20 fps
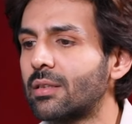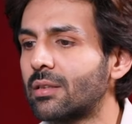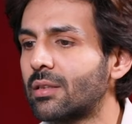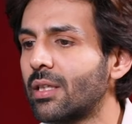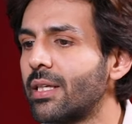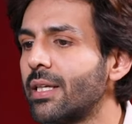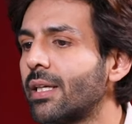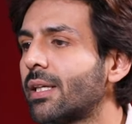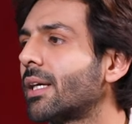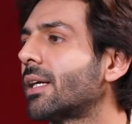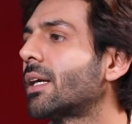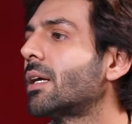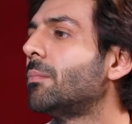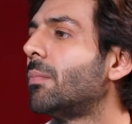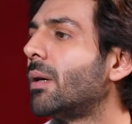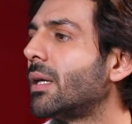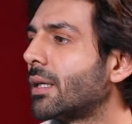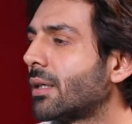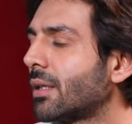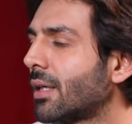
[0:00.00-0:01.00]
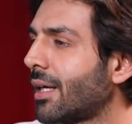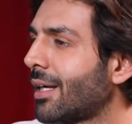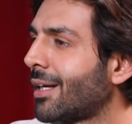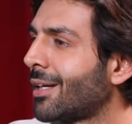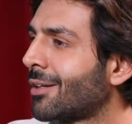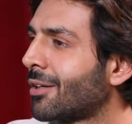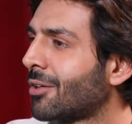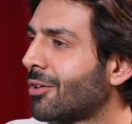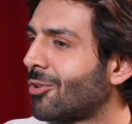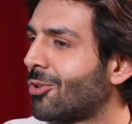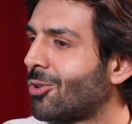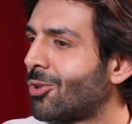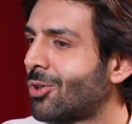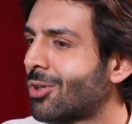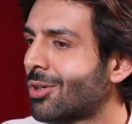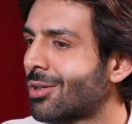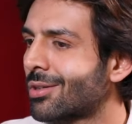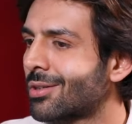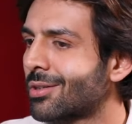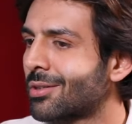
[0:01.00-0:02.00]
is tarike ki ban gayi,
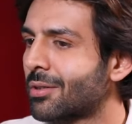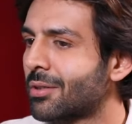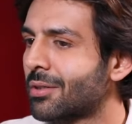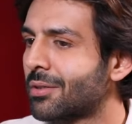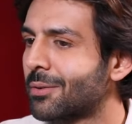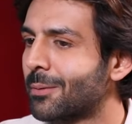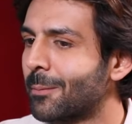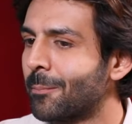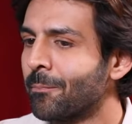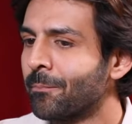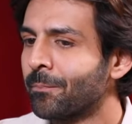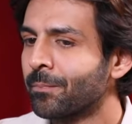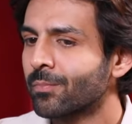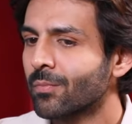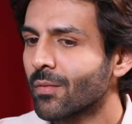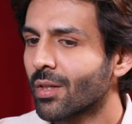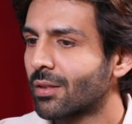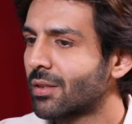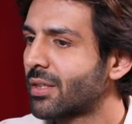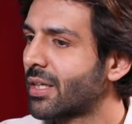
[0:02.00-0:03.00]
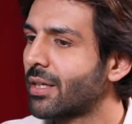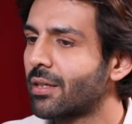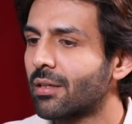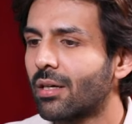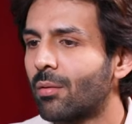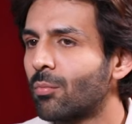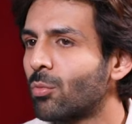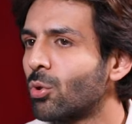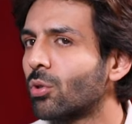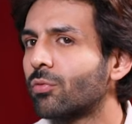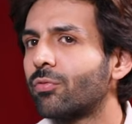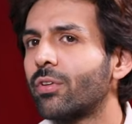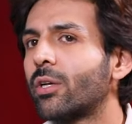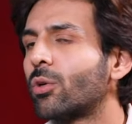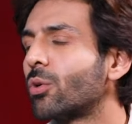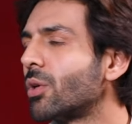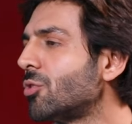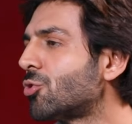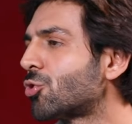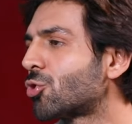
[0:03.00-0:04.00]
aur ki hum log
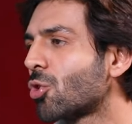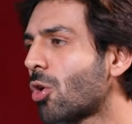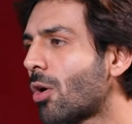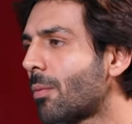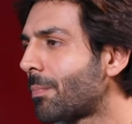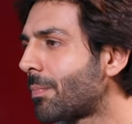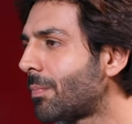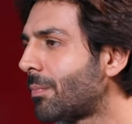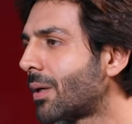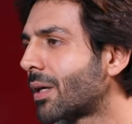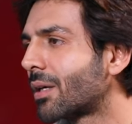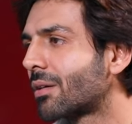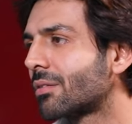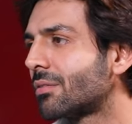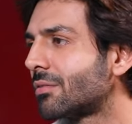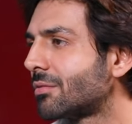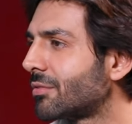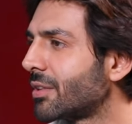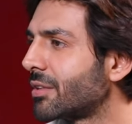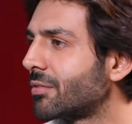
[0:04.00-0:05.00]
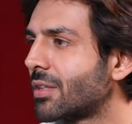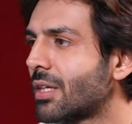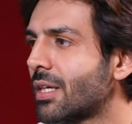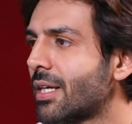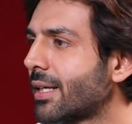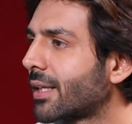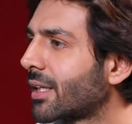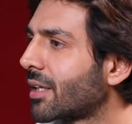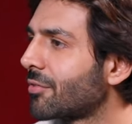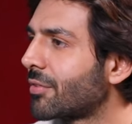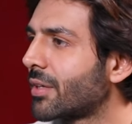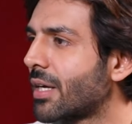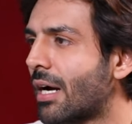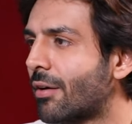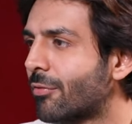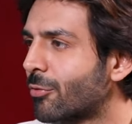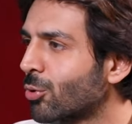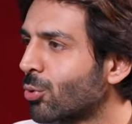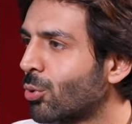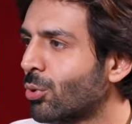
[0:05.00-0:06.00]
we couldn't stop, but we were like ki we
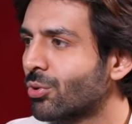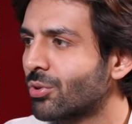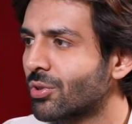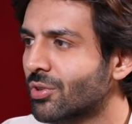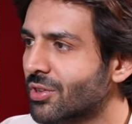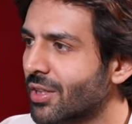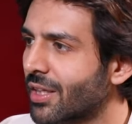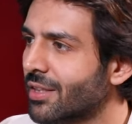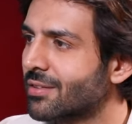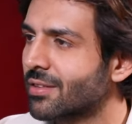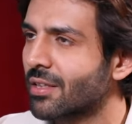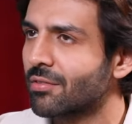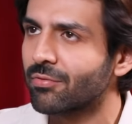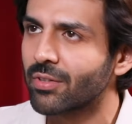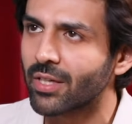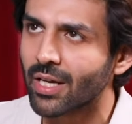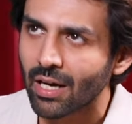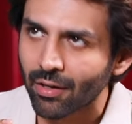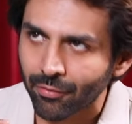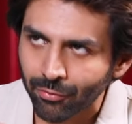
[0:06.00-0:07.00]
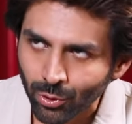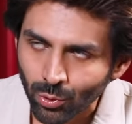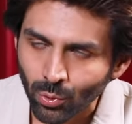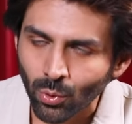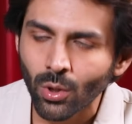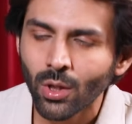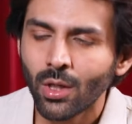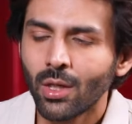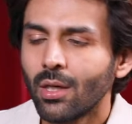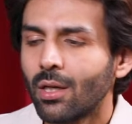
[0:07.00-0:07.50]
have to go to the sets and we have to